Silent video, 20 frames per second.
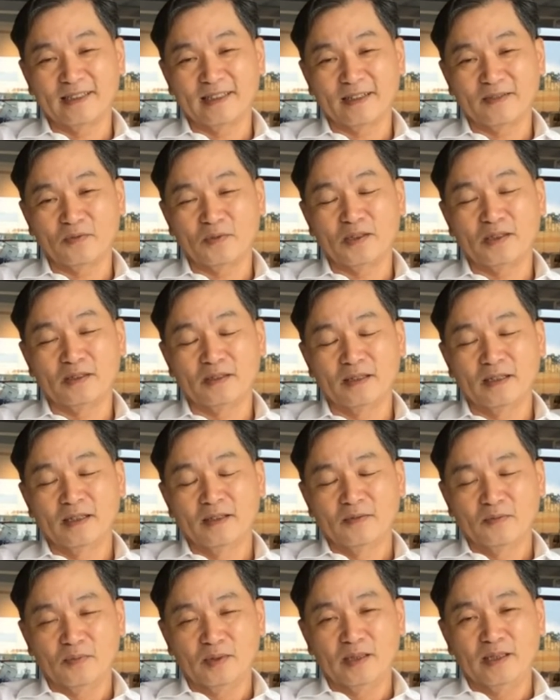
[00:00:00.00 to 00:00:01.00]
that we
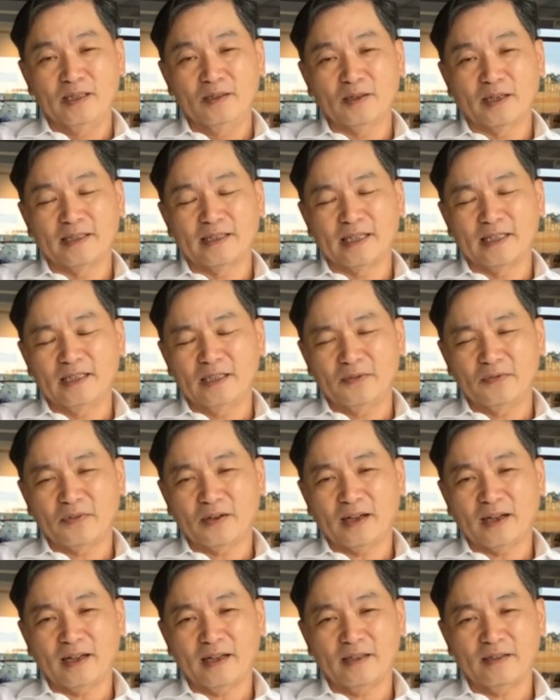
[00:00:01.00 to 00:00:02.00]
need to
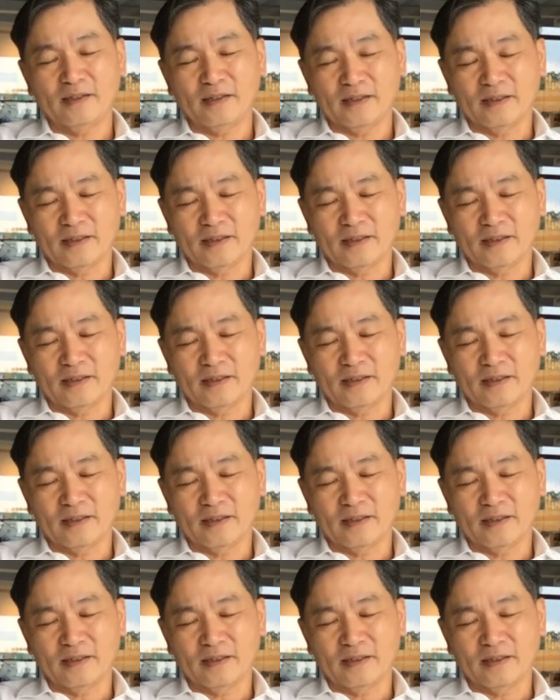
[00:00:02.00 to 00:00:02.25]
identify